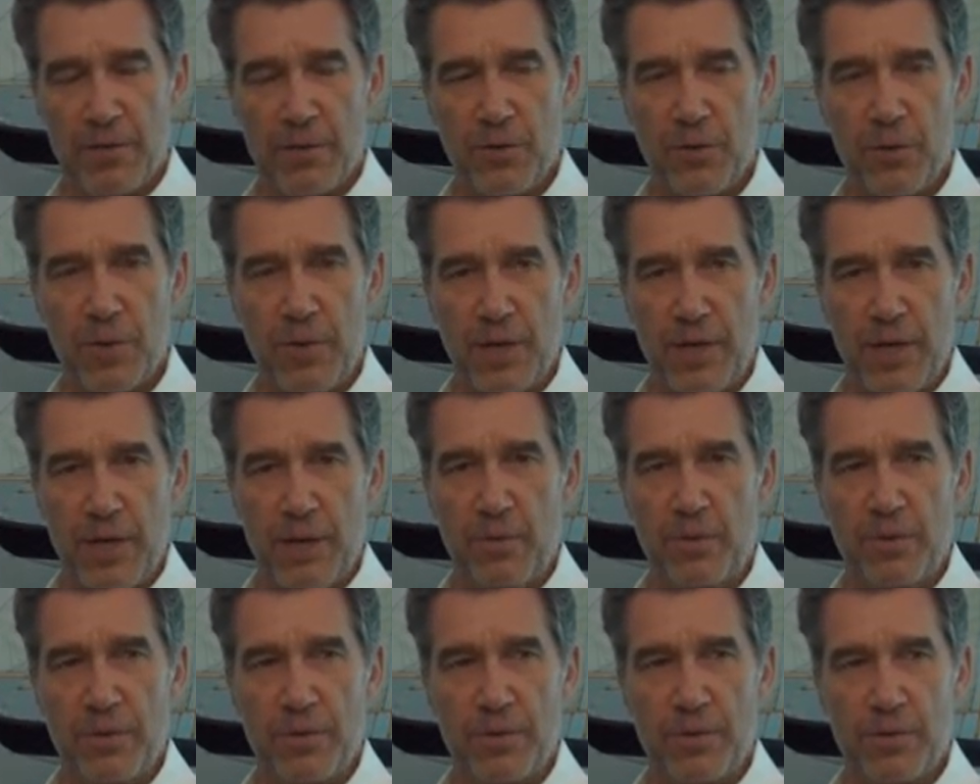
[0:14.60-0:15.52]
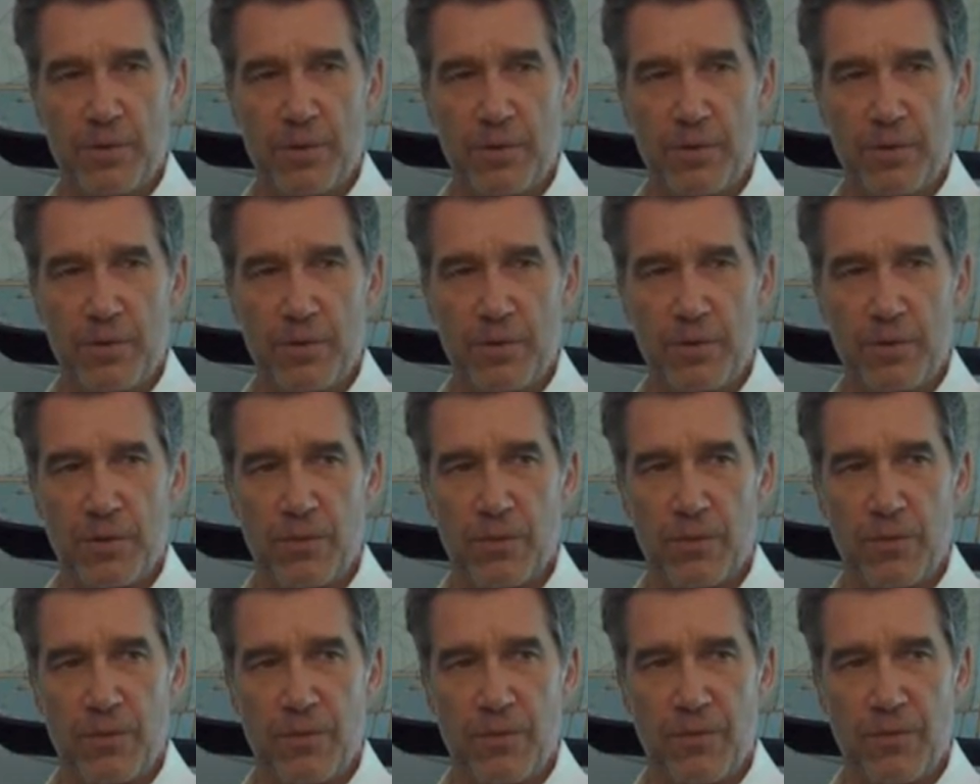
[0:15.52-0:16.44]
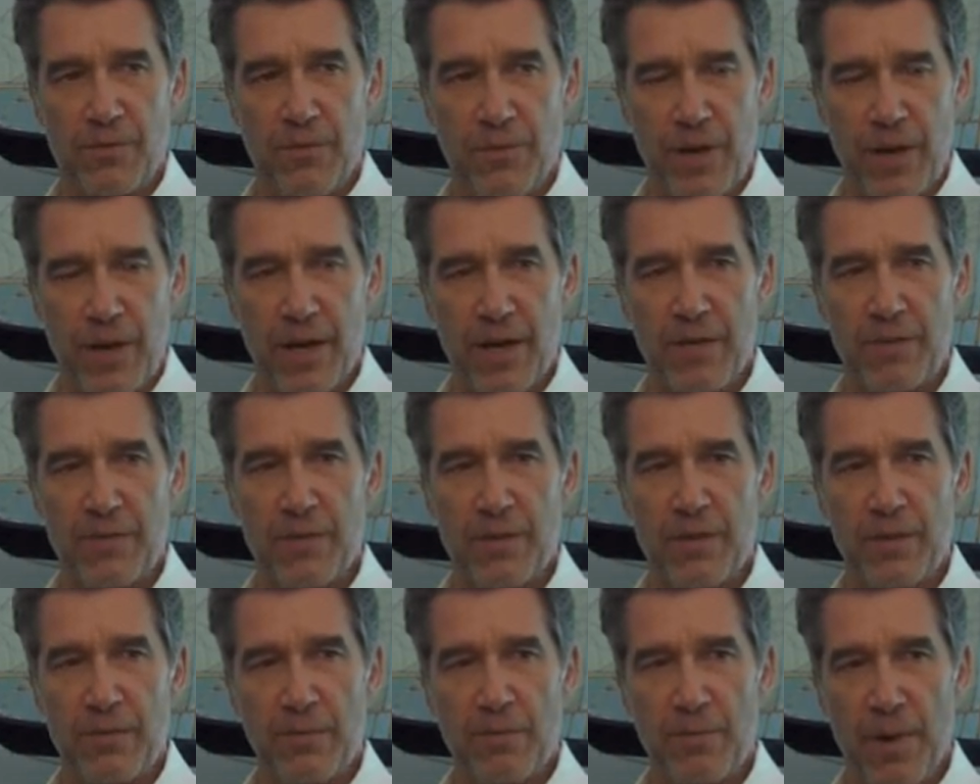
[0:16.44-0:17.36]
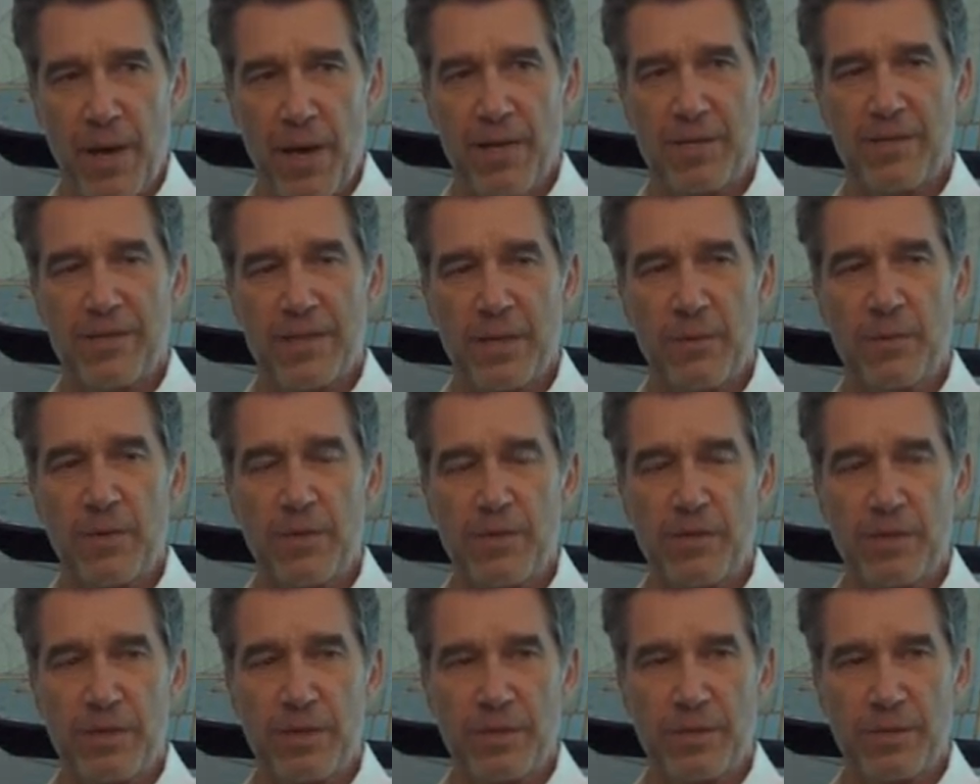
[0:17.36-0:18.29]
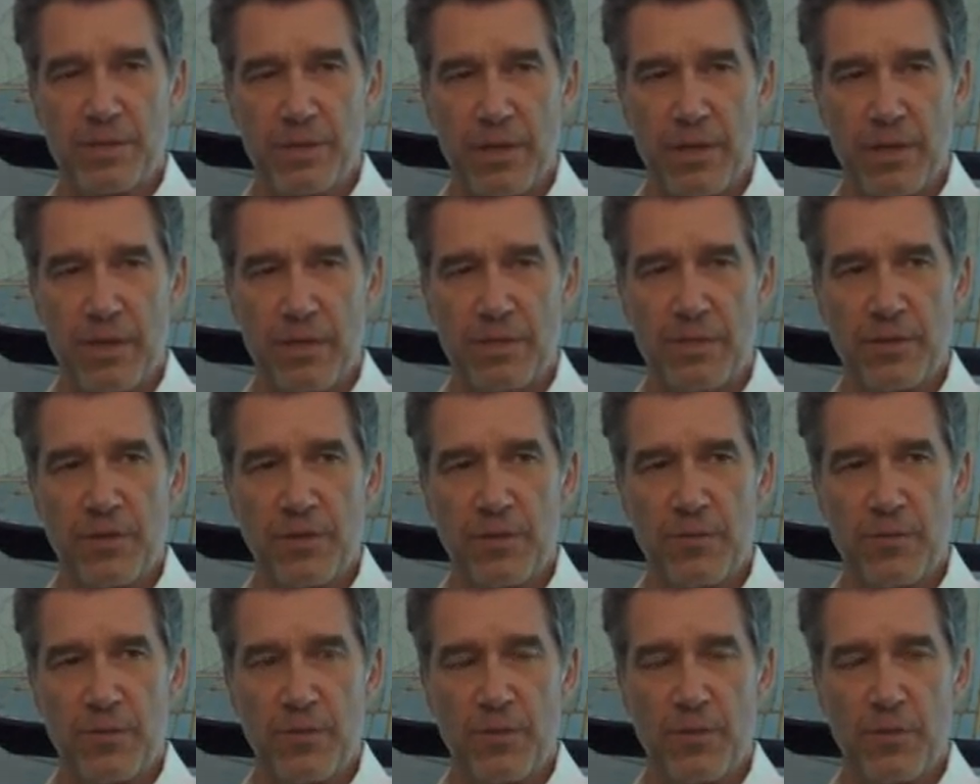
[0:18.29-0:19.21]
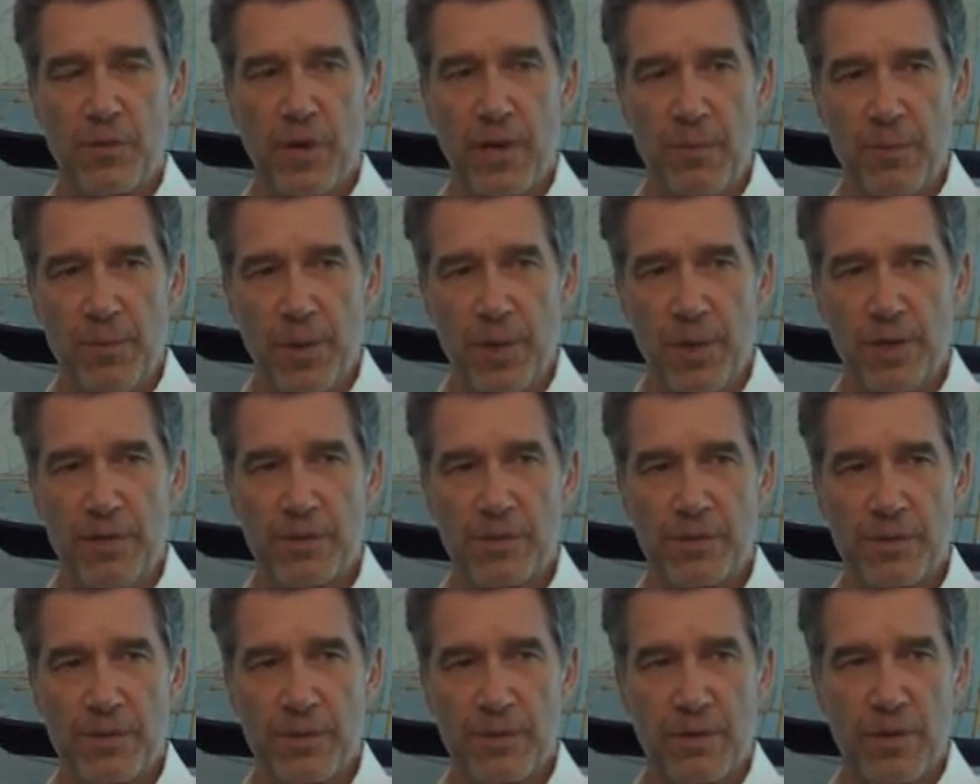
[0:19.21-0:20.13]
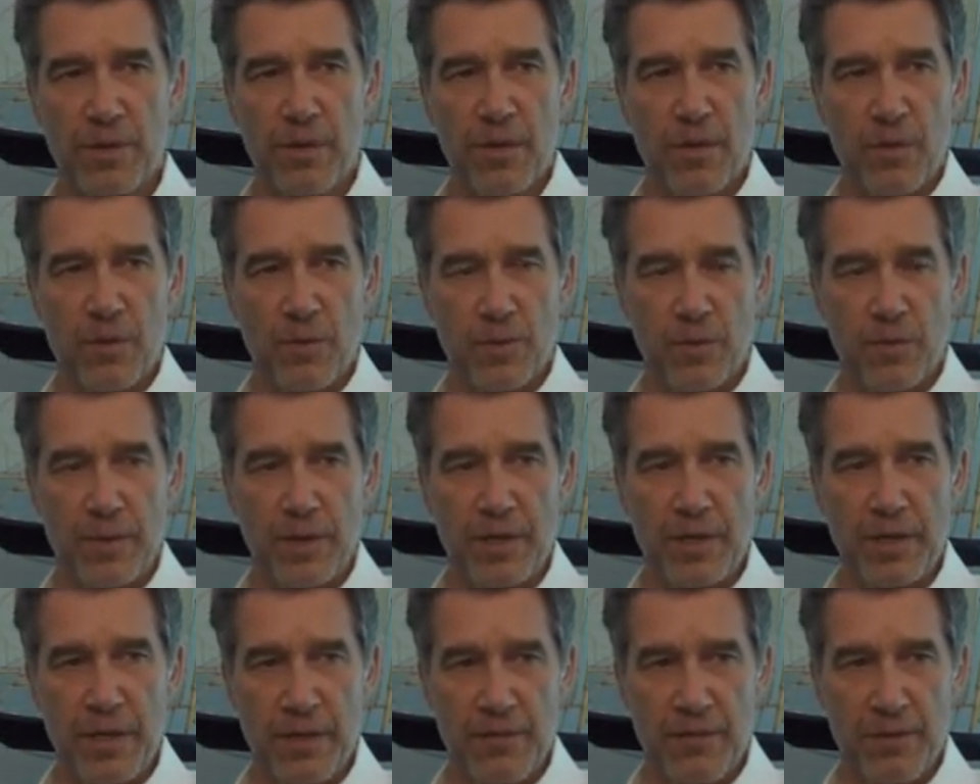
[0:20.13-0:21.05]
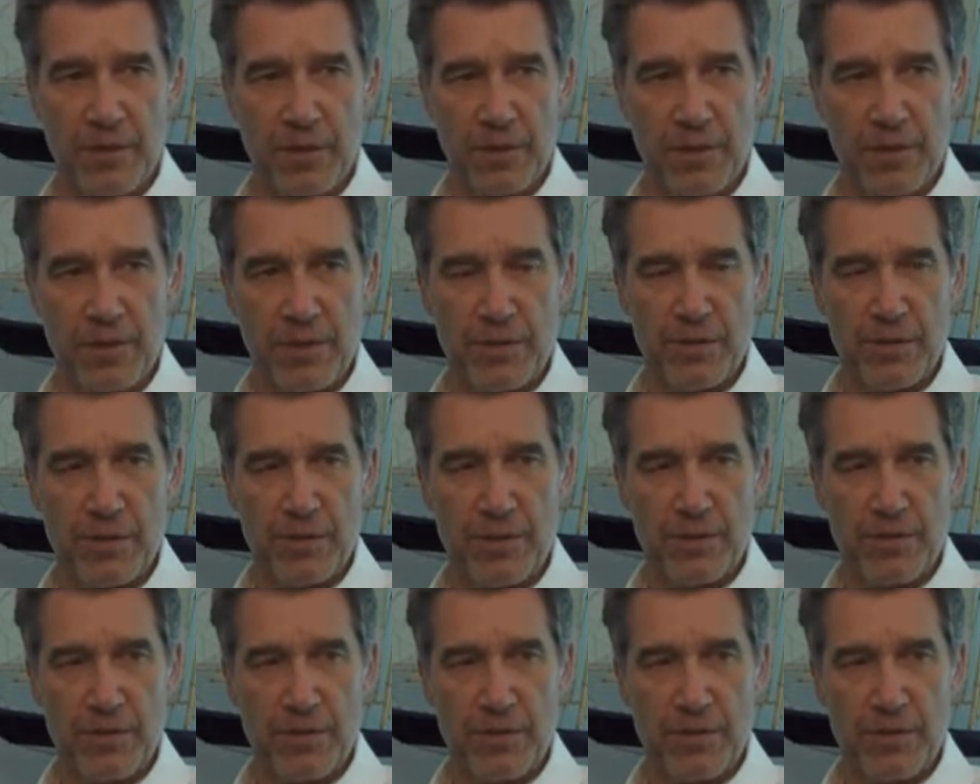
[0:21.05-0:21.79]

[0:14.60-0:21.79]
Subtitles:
to be able to find the best imaging study to do for a patient with a given condition.